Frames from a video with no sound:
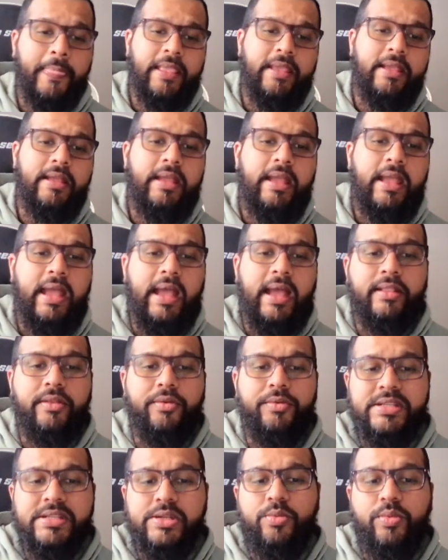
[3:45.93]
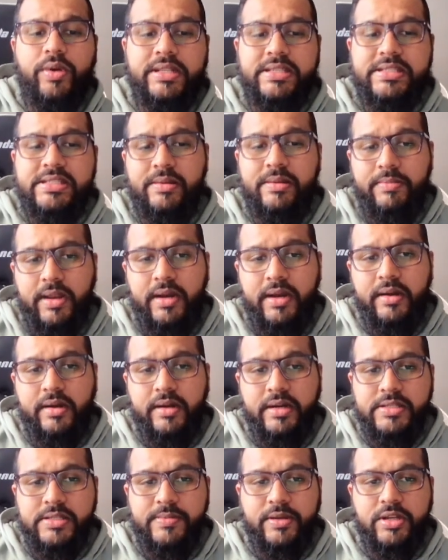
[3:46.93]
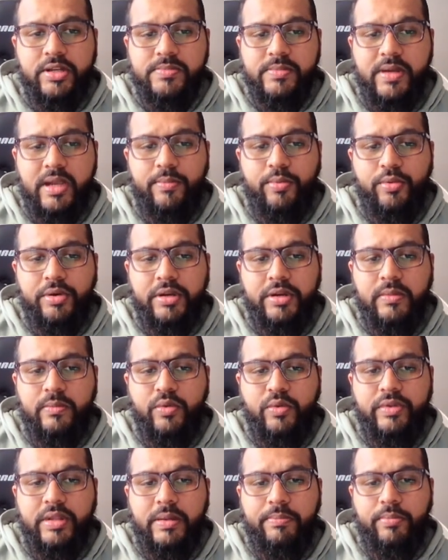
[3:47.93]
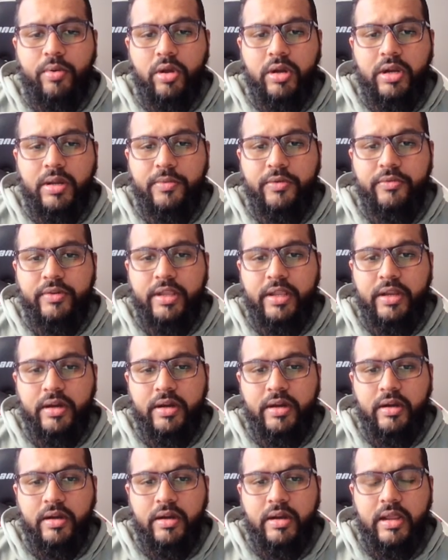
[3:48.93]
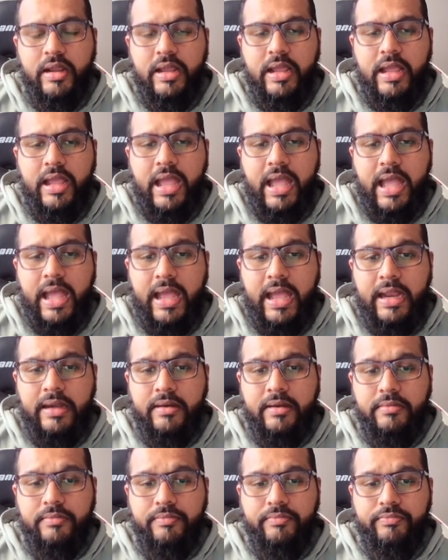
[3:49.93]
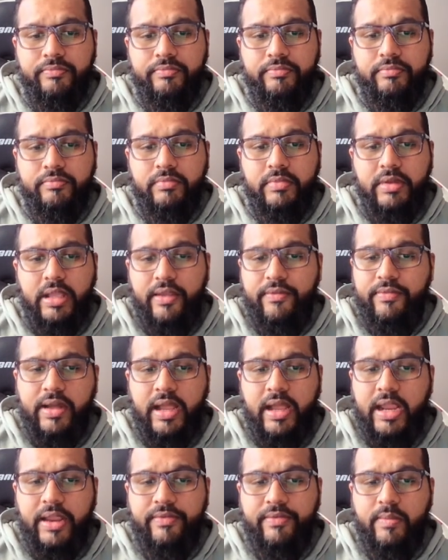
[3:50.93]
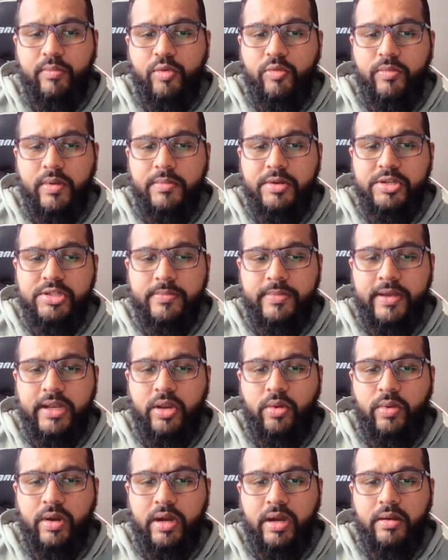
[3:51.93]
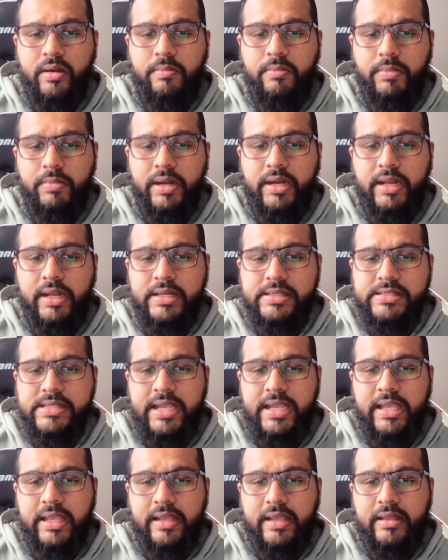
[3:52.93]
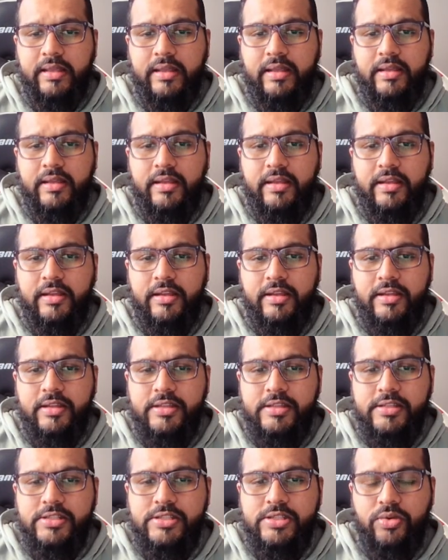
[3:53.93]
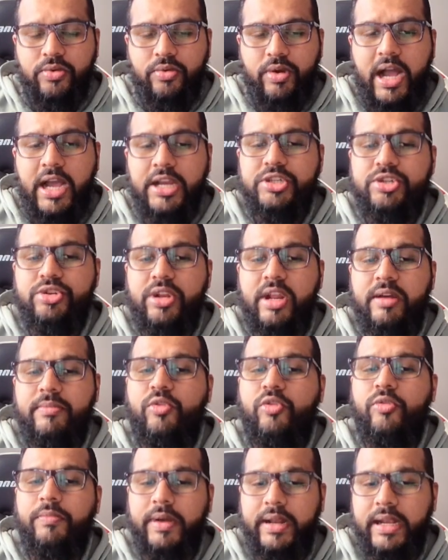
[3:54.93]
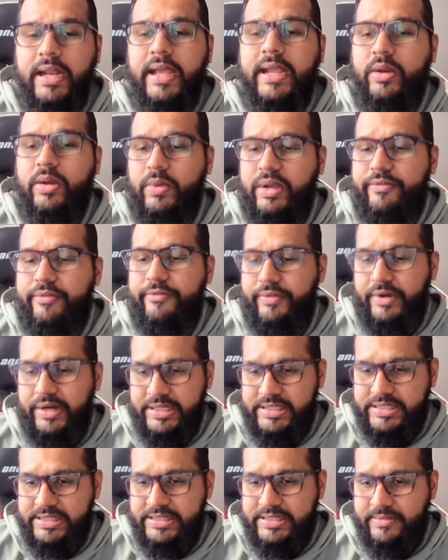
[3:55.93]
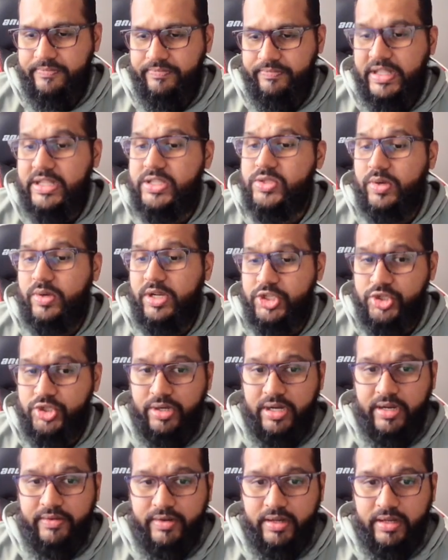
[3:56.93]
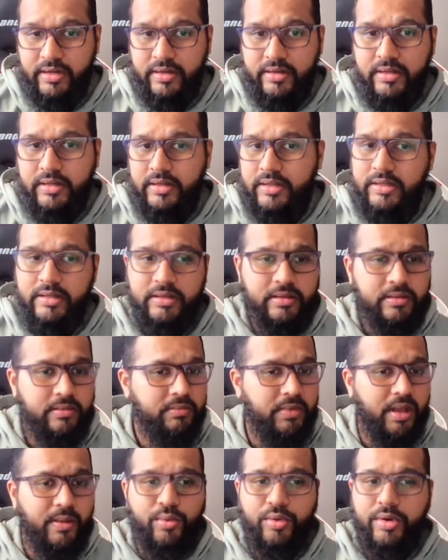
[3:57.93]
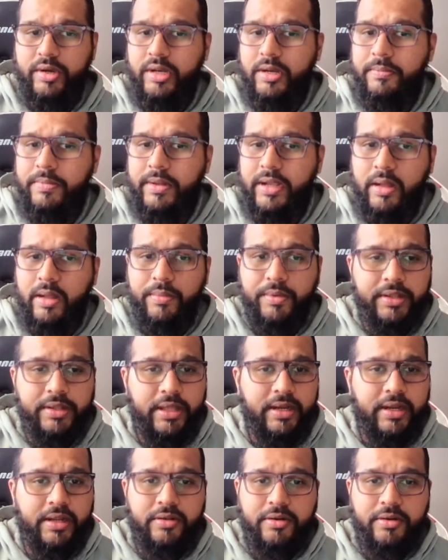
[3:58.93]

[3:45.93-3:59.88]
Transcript: And the reason why this is a blunder is because my opponent can move their pawn up over here, and if I move my bishop anywhere, my knight is hanging. So I should have moved my knight away first. That's what I should have done. My opponent didn't pick up on that either.